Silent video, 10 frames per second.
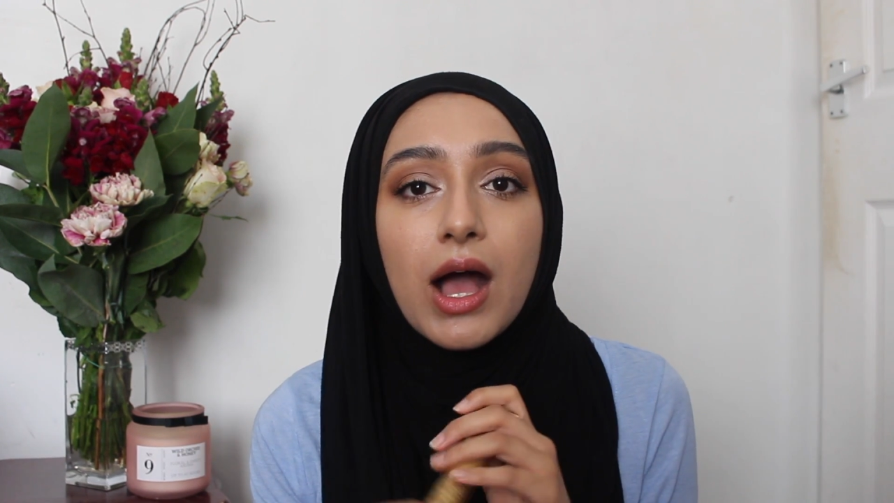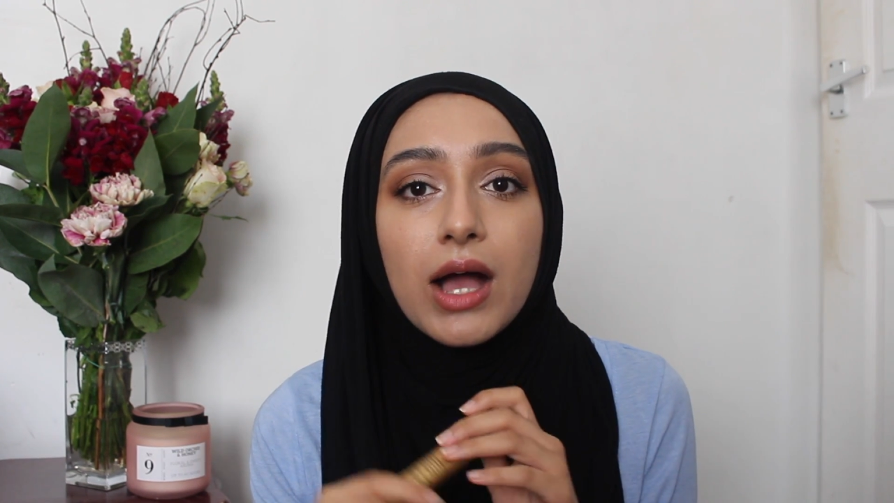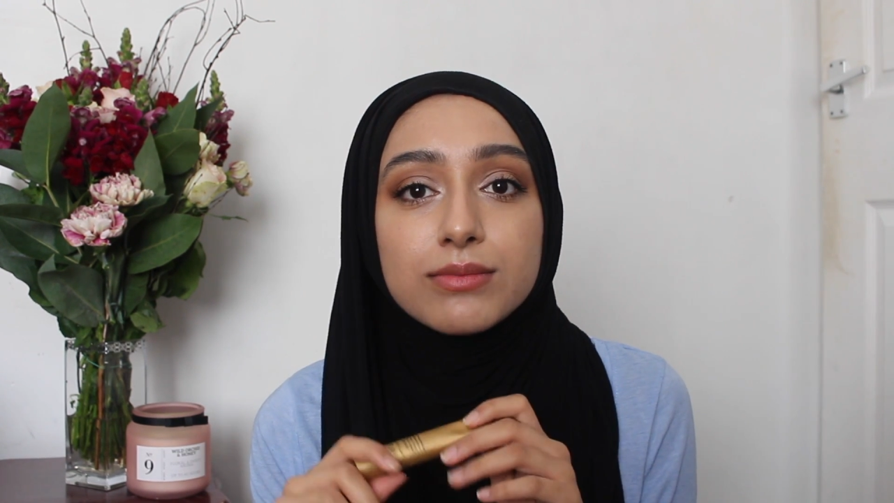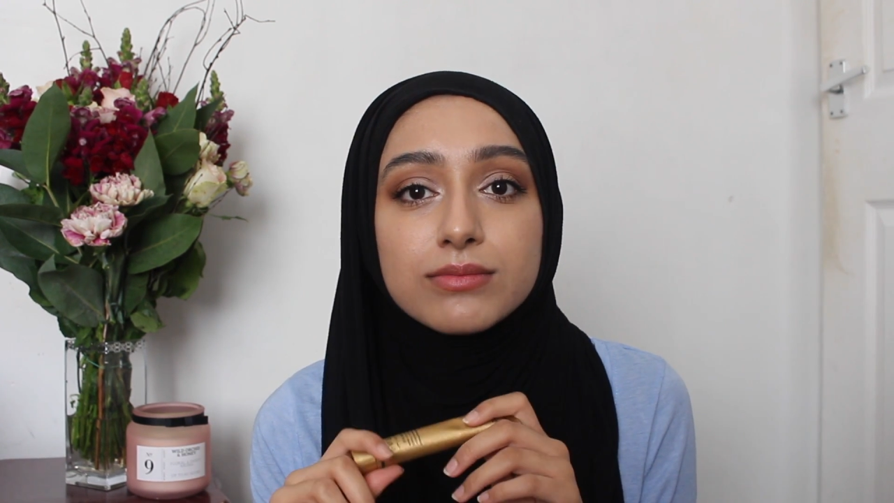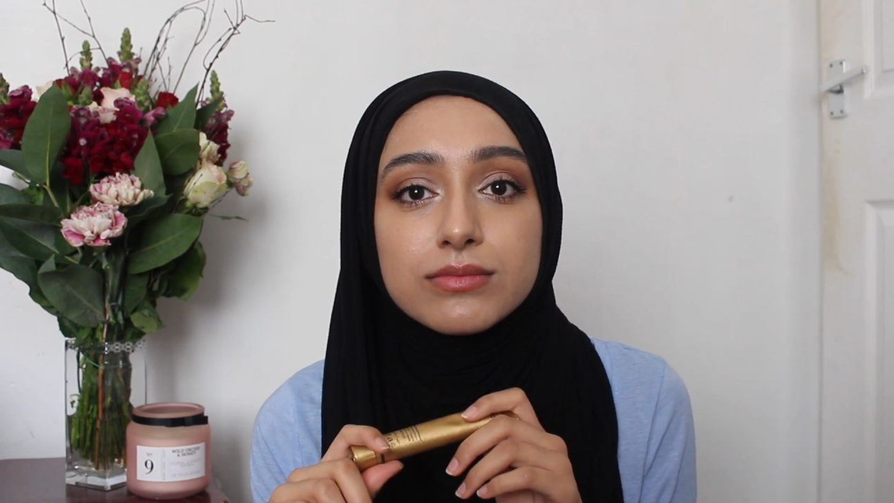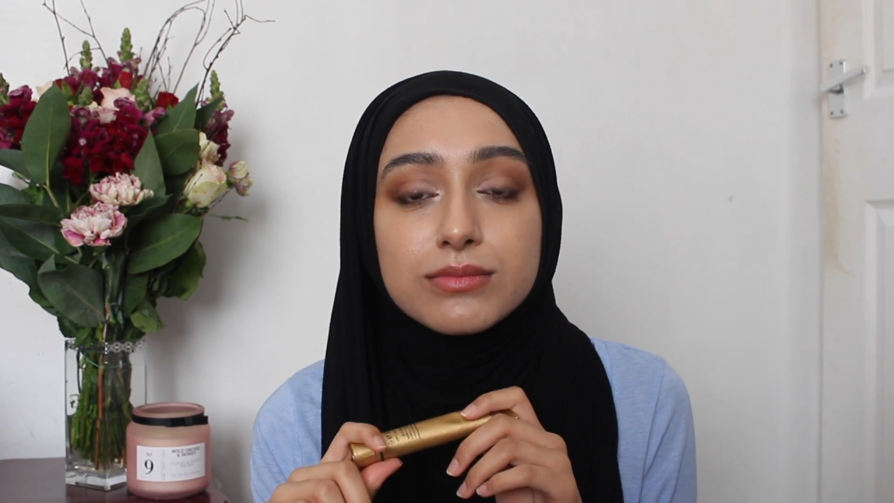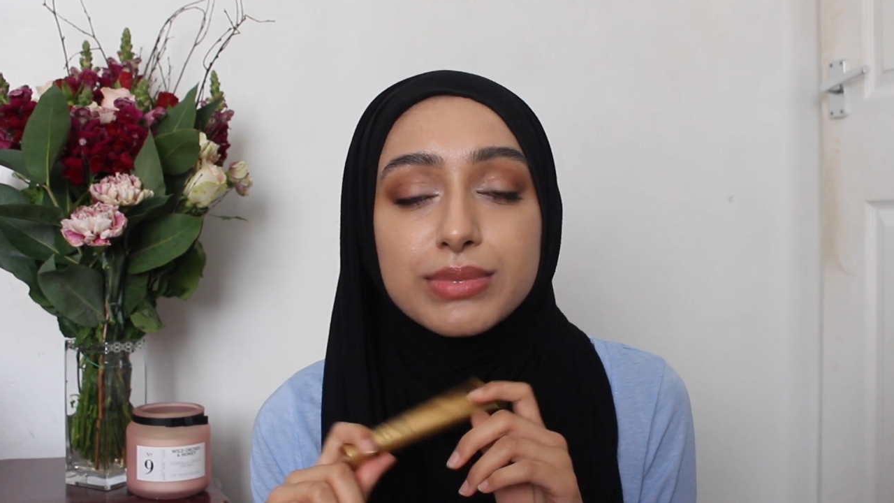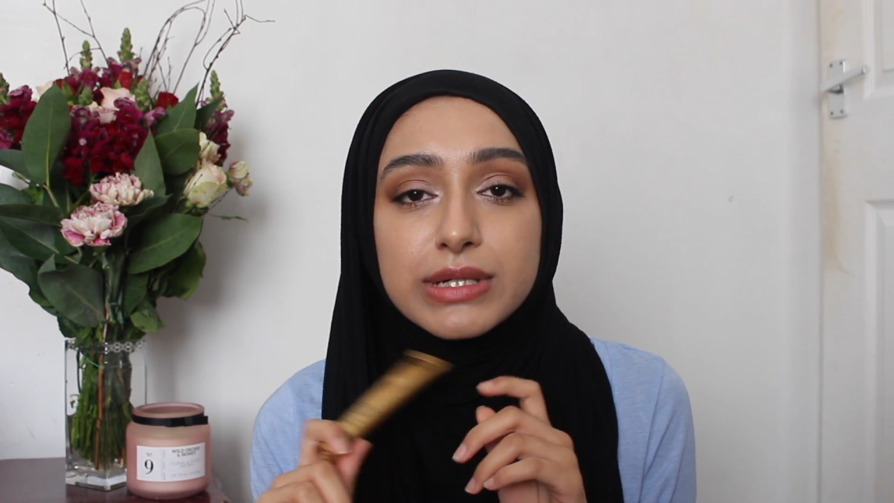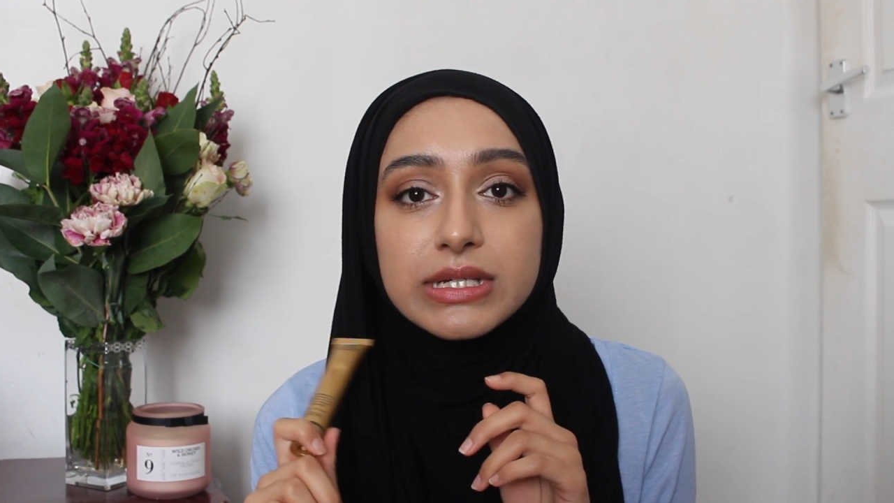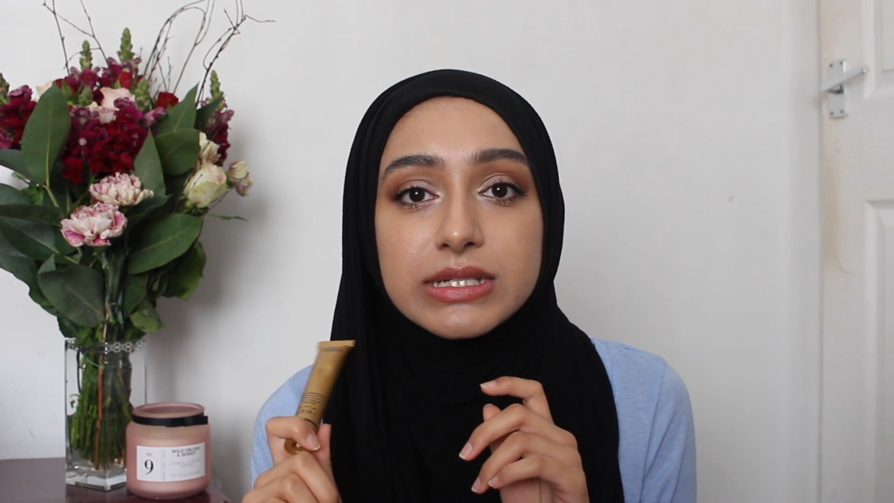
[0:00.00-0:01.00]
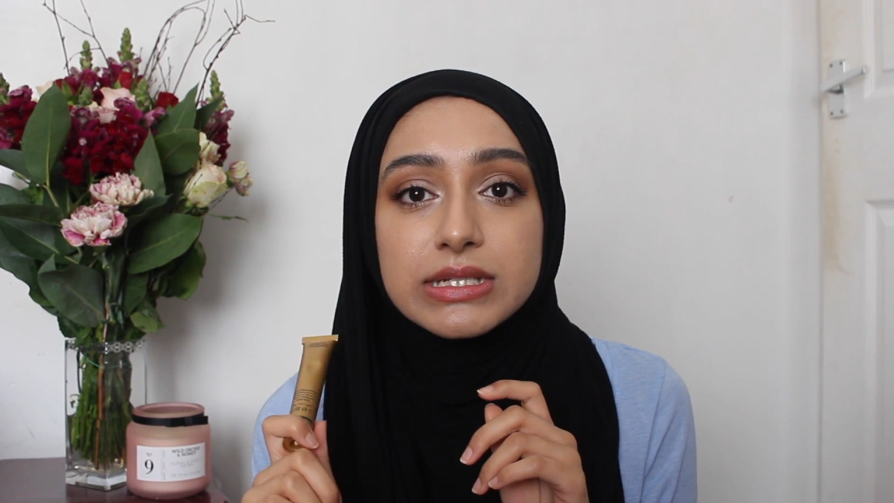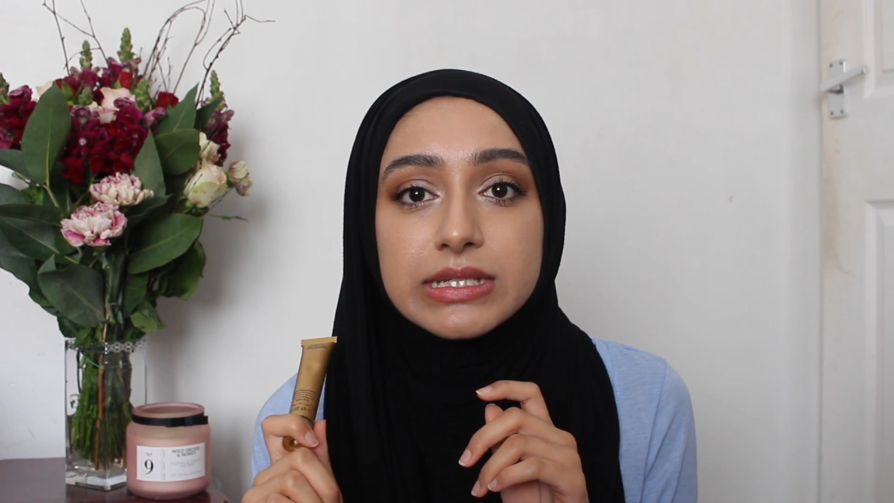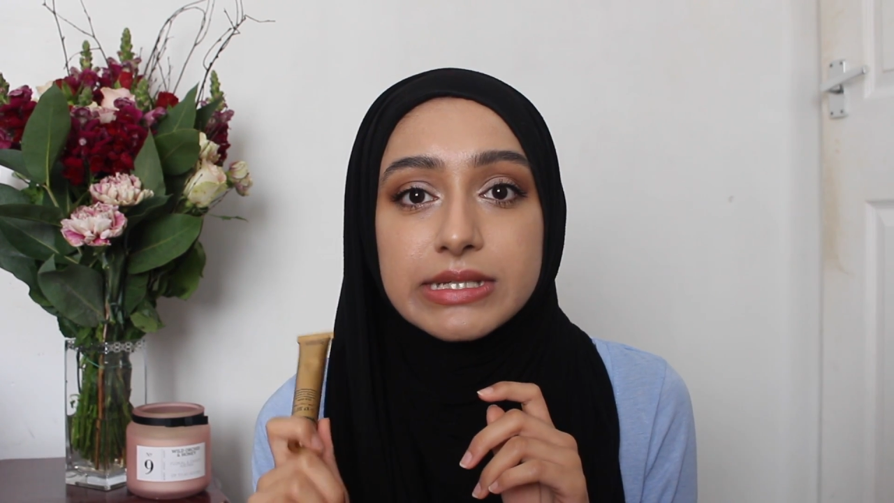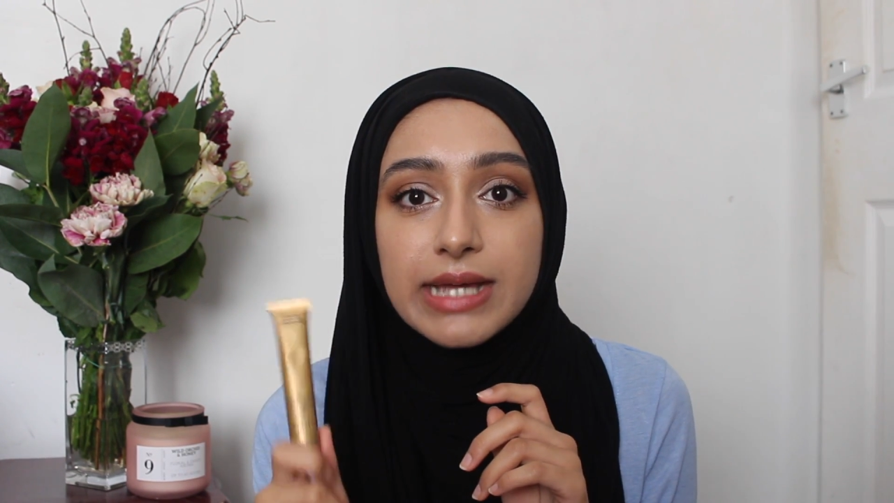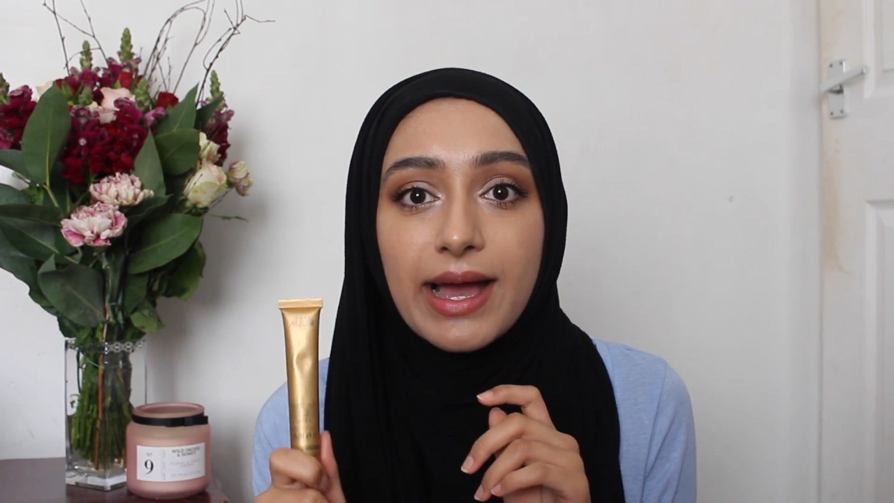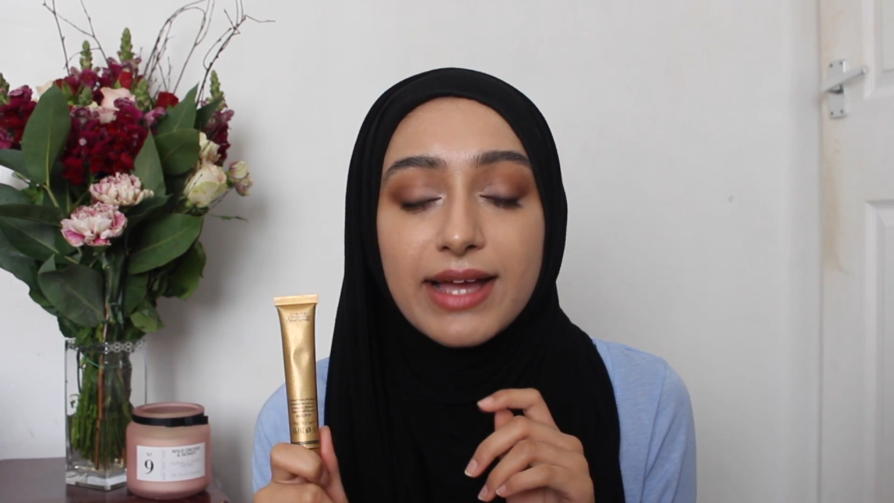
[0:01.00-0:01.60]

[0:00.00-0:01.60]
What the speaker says: But yeah,